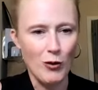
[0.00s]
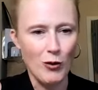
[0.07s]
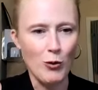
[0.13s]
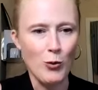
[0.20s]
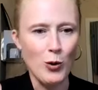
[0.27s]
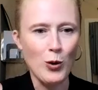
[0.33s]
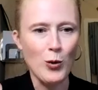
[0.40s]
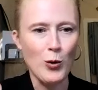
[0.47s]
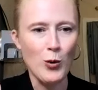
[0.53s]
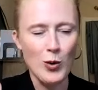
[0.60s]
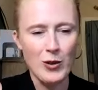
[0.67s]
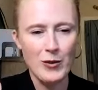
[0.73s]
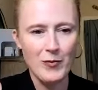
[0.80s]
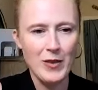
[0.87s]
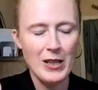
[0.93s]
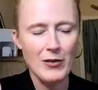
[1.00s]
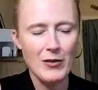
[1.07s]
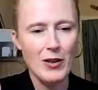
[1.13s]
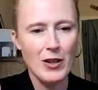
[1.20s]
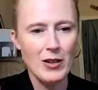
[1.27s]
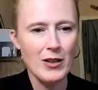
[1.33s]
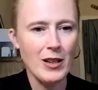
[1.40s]
through as
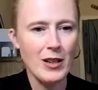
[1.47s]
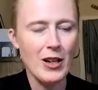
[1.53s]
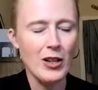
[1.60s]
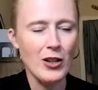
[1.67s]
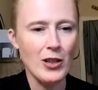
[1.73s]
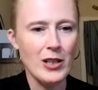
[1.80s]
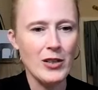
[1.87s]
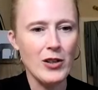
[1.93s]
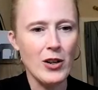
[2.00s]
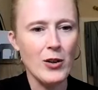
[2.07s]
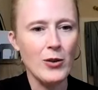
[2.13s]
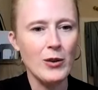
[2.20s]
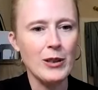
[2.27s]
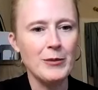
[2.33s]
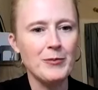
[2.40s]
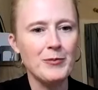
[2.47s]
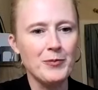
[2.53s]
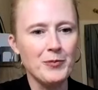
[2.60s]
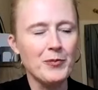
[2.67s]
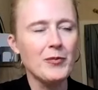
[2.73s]
far as the color and tone. And